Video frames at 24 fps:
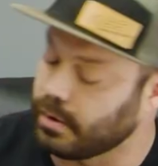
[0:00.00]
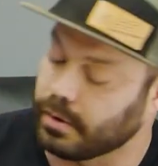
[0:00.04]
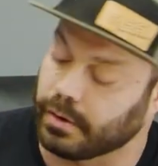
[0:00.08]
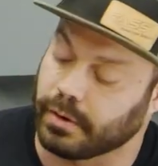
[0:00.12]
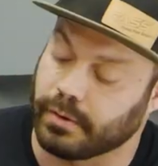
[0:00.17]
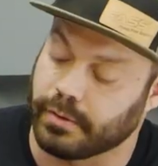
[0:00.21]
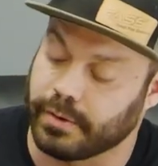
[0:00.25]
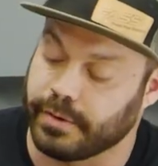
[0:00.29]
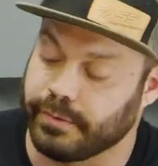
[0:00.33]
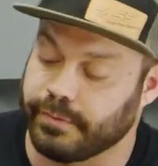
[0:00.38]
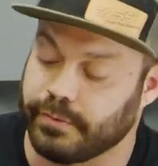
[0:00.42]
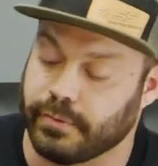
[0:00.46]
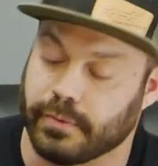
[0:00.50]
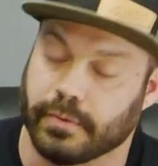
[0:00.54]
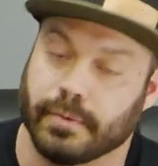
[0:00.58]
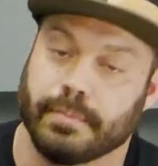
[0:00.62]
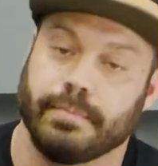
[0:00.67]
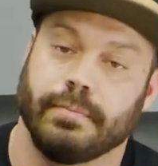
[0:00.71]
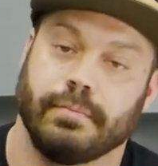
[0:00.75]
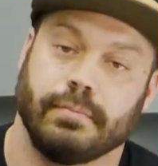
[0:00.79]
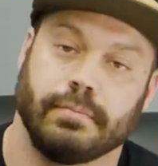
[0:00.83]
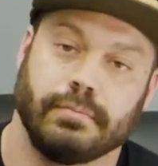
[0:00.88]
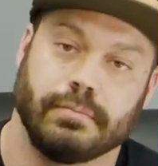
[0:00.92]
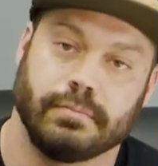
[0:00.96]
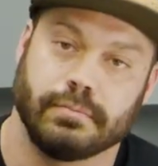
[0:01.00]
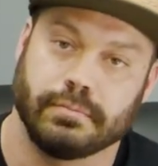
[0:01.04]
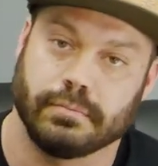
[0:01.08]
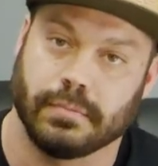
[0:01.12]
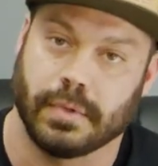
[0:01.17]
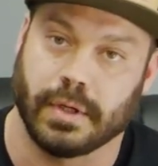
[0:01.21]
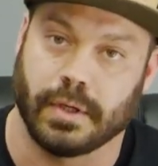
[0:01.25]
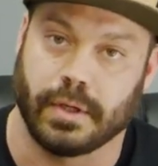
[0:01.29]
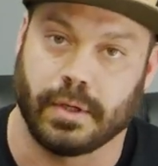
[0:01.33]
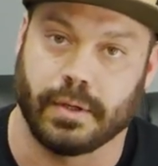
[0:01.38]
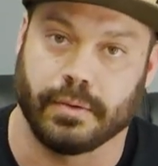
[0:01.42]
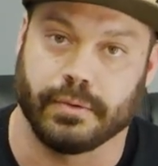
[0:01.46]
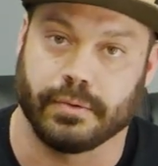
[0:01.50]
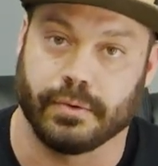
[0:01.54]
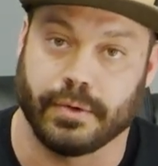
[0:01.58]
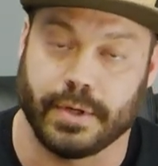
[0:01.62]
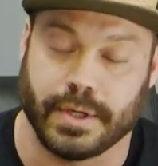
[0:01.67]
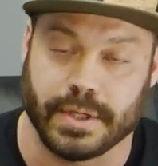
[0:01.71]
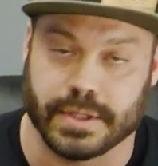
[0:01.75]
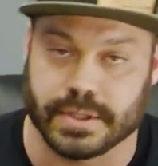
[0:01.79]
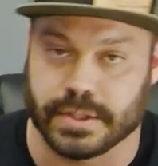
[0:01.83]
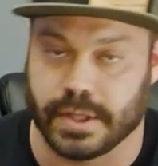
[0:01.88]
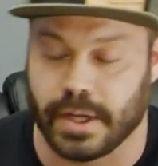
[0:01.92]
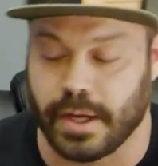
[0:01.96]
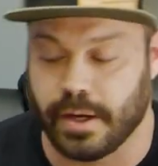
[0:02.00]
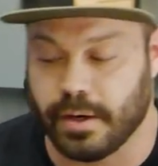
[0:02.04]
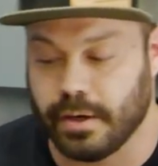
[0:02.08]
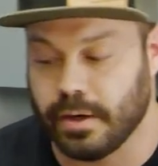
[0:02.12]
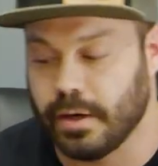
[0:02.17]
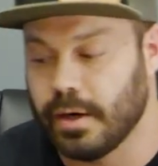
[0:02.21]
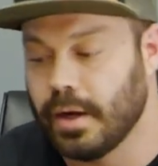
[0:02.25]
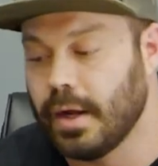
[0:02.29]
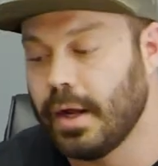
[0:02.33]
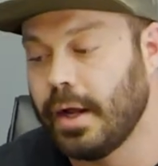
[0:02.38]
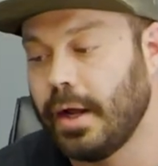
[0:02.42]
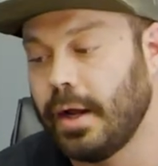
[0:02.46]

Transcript: Creaform 3D scanner.